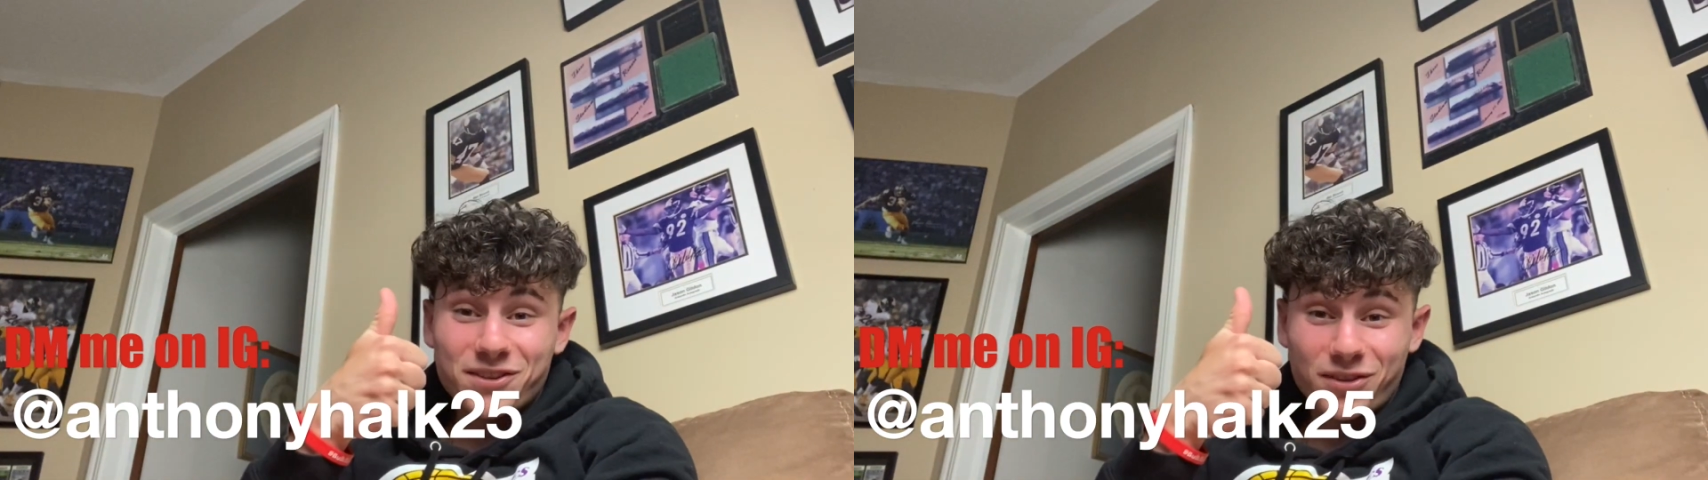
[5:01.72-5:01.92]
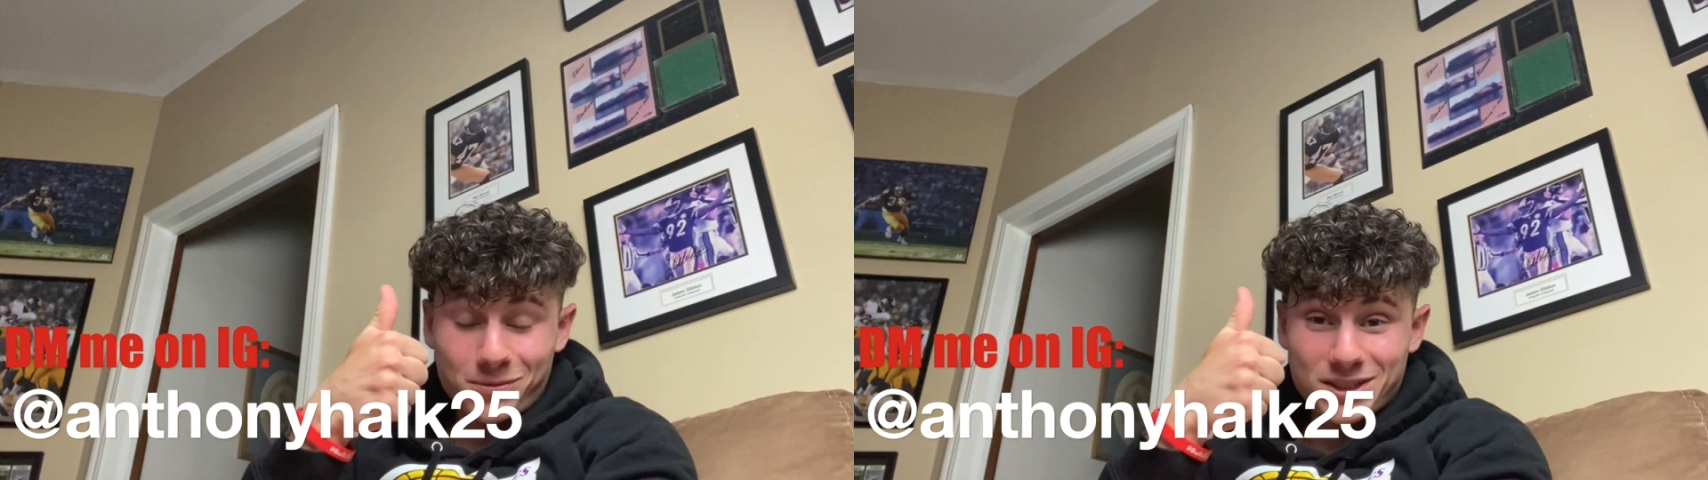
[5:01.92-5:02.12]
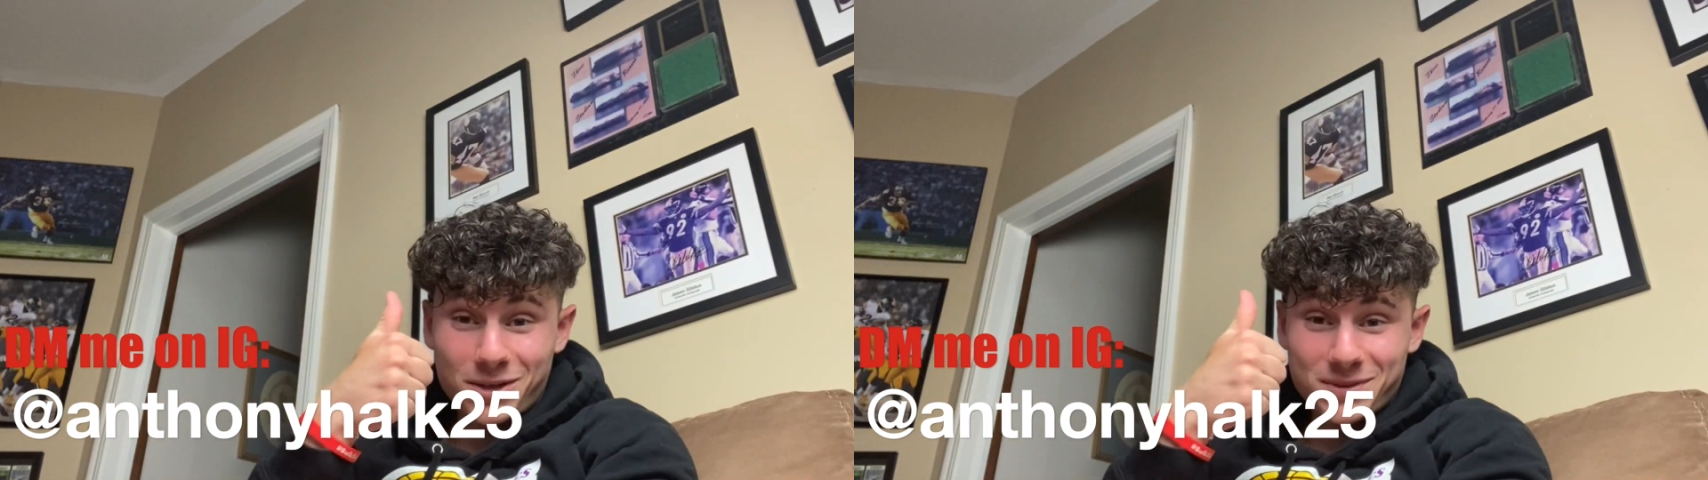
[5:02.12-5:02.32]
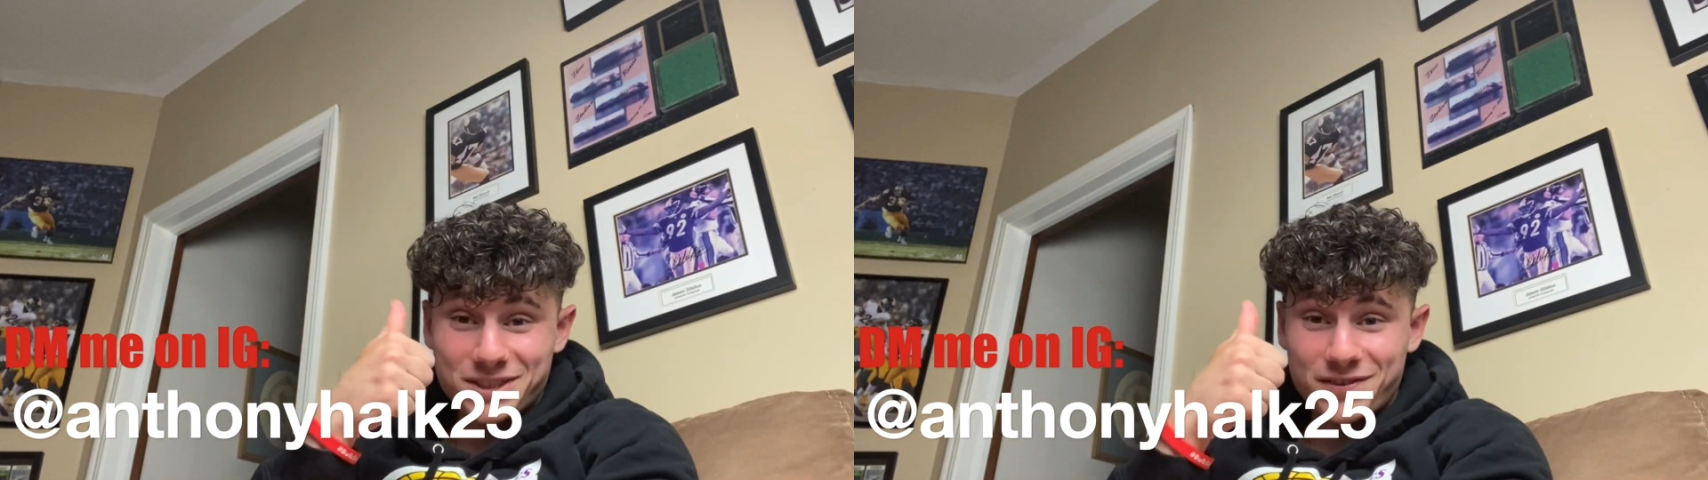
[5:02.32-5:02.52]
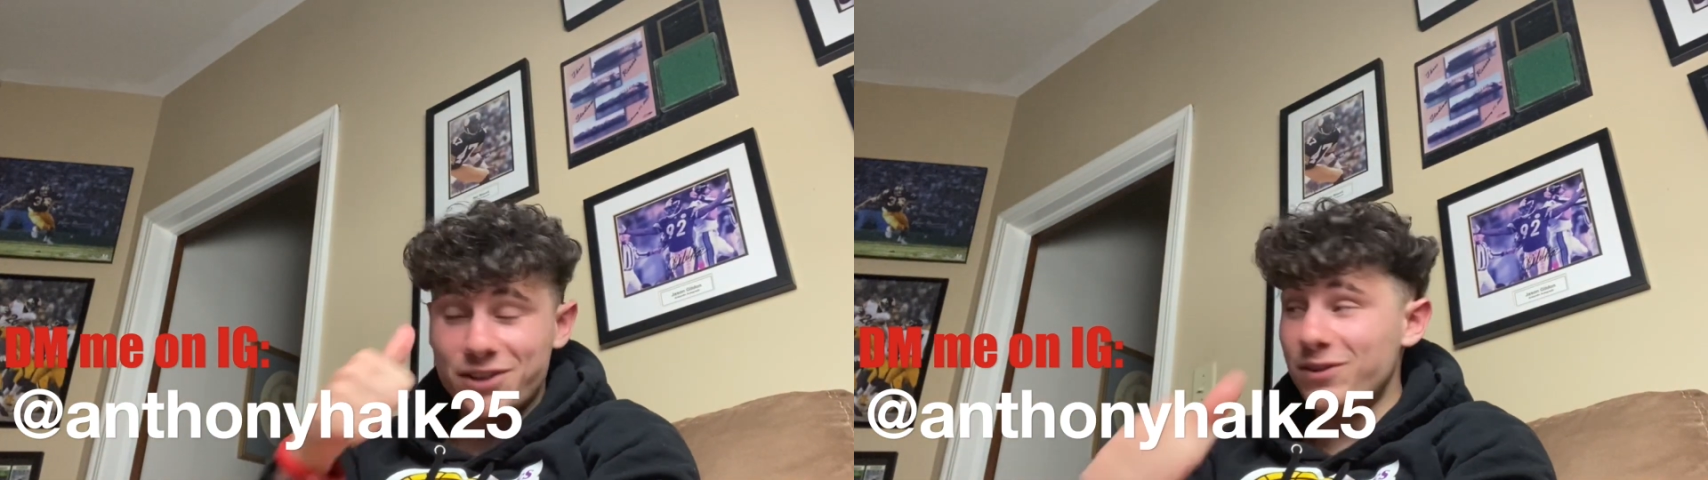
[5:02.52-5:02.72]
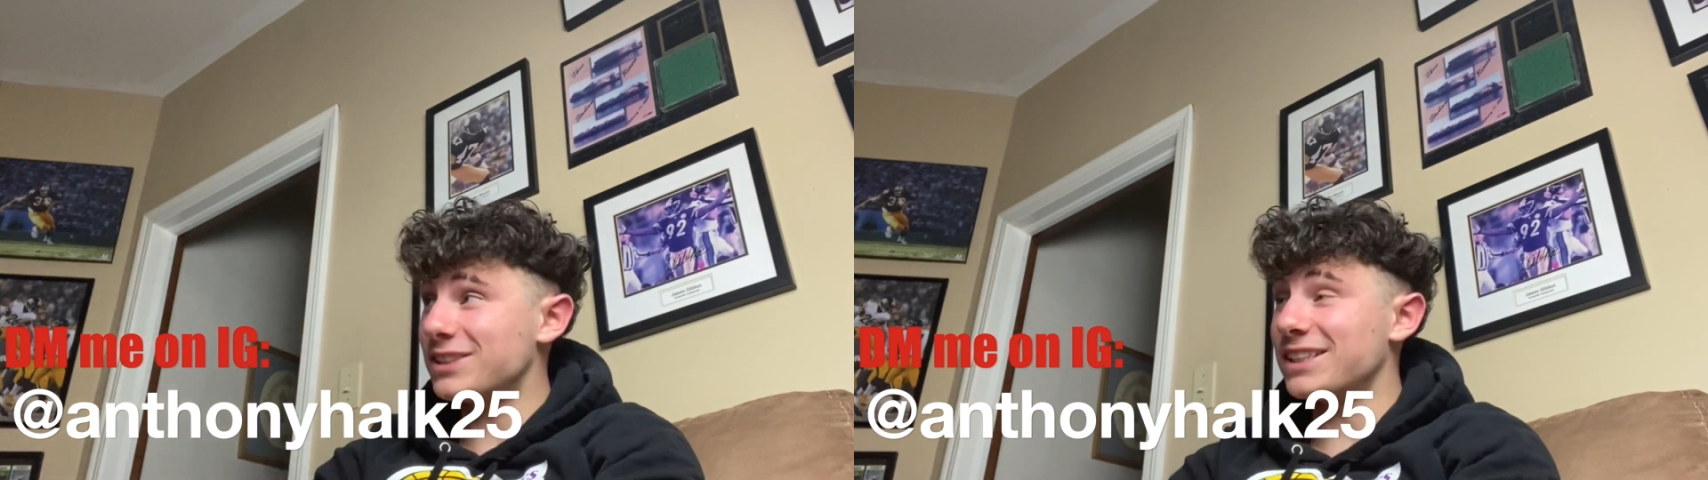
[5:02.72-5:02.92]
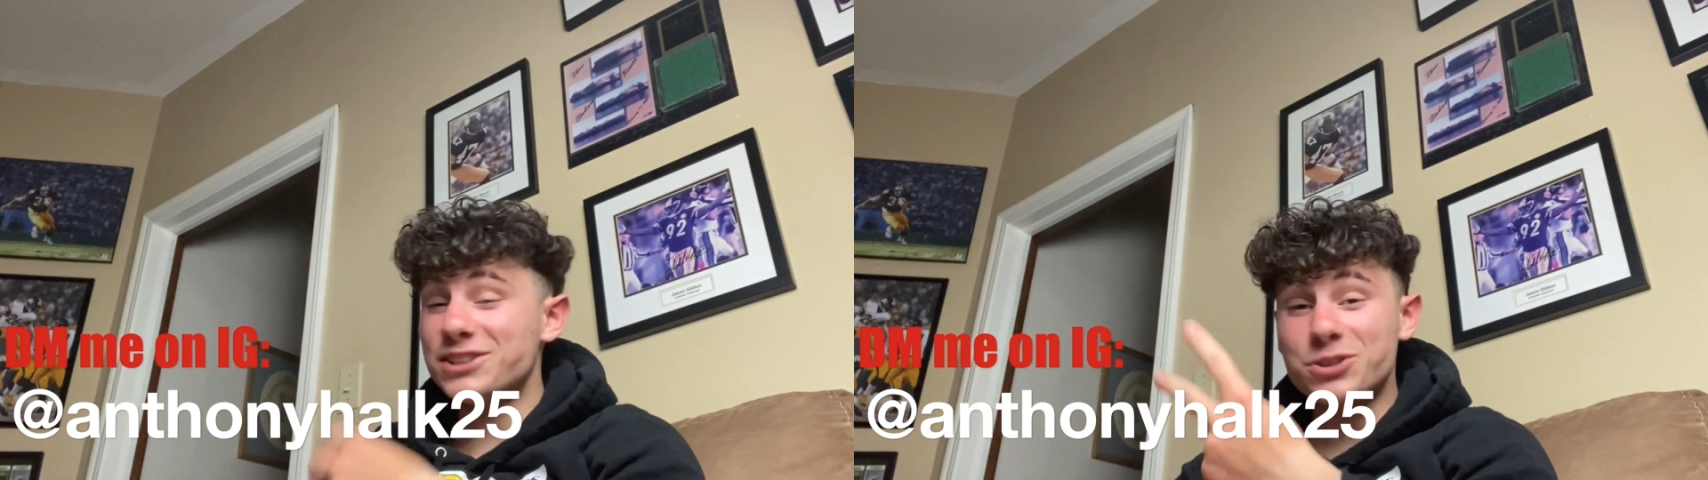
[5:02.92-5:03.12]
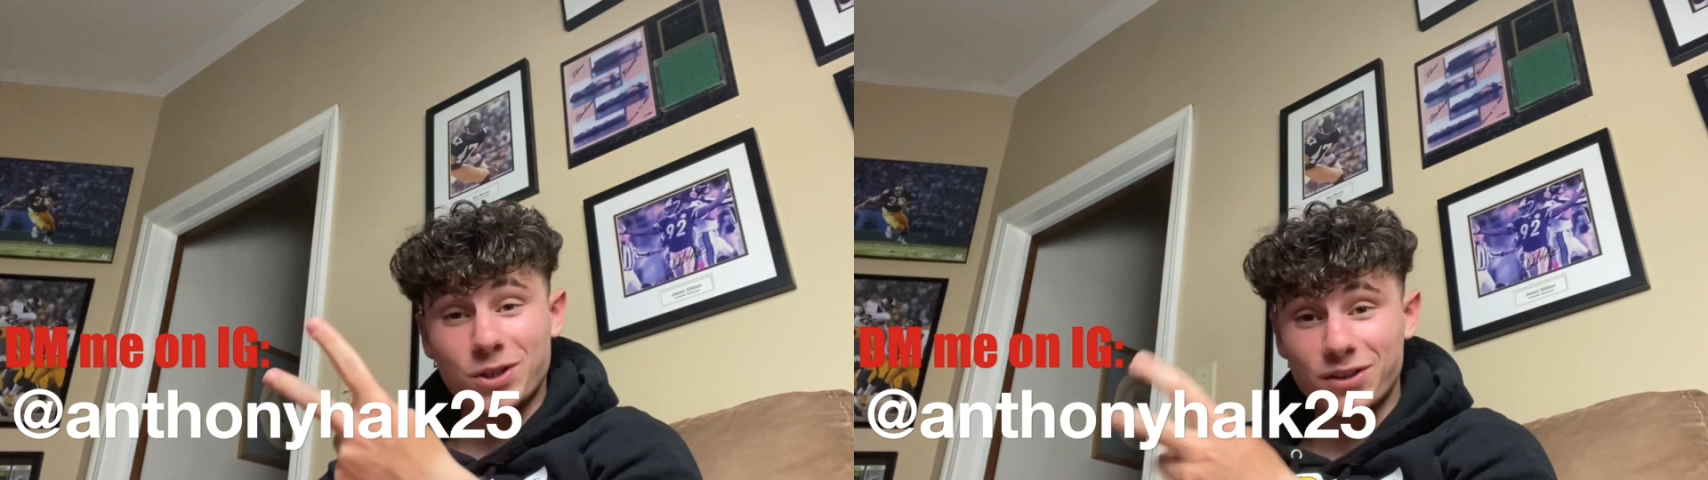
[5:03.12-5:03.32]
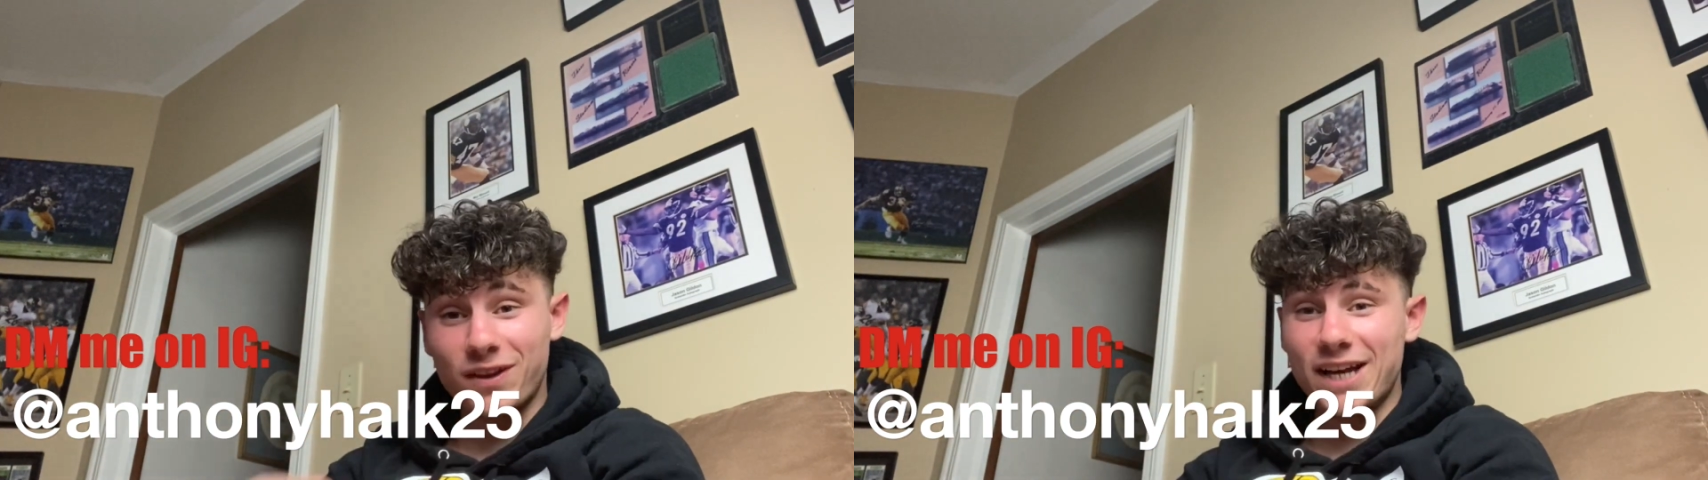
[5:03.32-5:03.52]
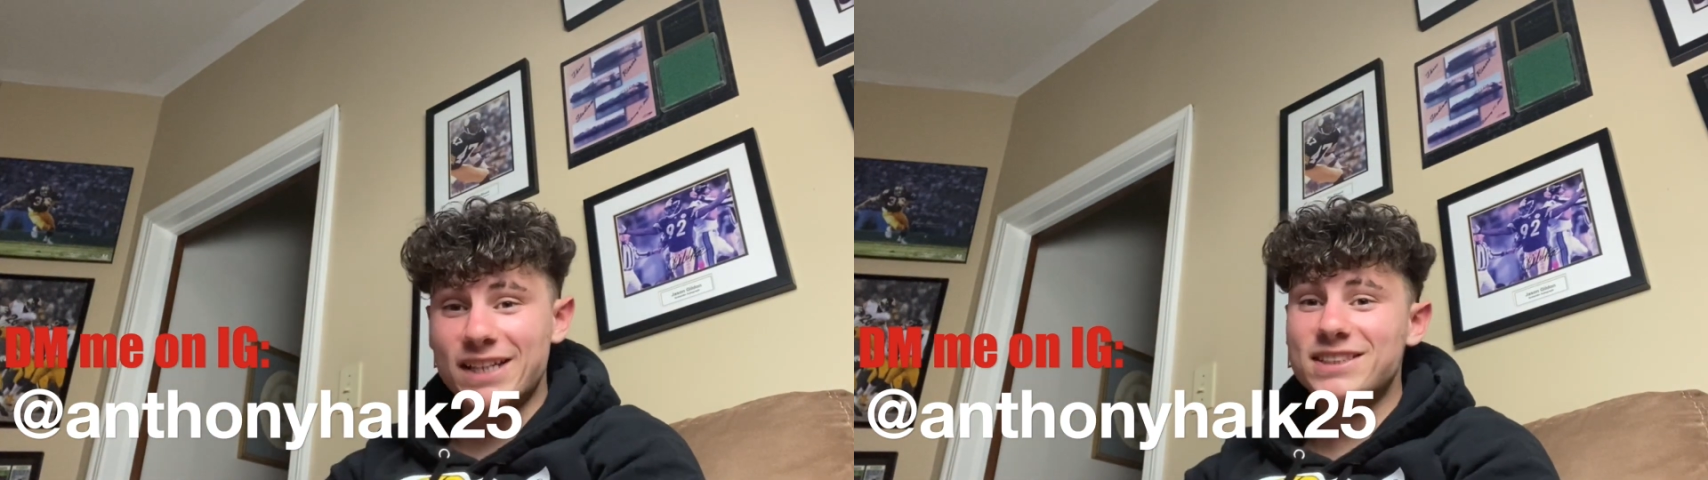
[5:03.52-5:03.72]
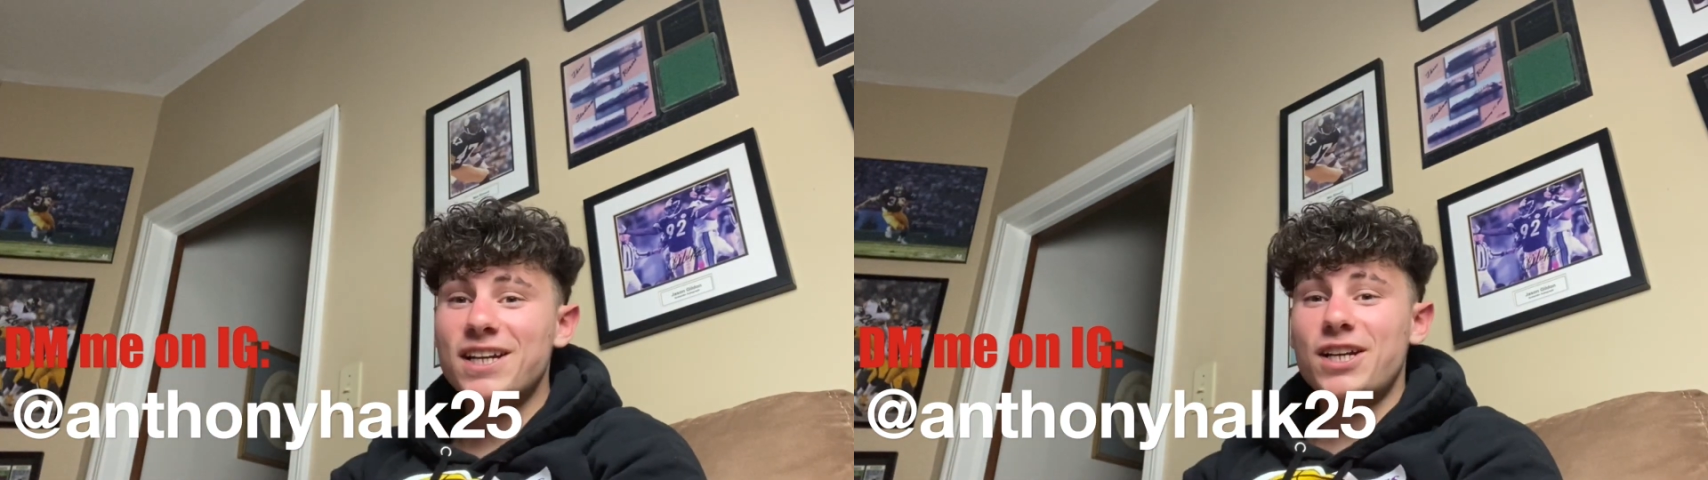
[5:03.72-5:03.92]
thumbs up this video. Let's get 200 likes.